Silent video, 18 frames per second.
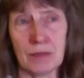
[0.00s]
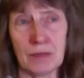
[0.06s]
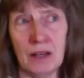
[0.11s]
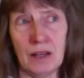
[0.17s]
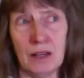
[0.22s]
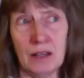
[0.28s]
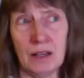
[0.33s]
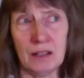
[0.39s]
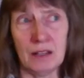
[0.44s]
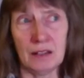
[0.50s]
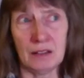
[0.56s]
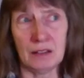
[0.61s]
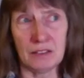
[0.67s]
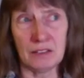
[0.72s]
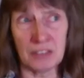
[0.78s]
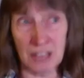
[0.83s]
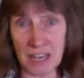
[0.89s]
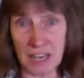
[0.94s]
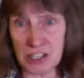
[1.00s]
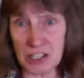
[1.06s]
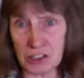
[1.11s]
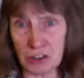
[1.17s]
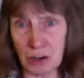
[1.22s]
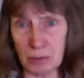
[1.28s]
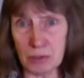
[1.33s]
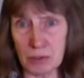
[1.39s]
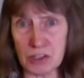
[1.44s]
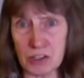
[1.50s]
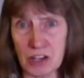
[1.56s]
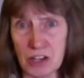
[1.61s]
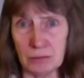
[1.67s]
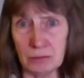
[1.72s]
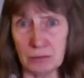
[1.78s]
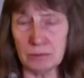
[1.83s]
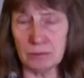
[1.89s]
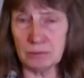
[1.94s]
Uh, the X
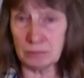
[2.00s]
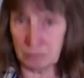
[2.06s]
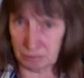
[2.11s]
chromosome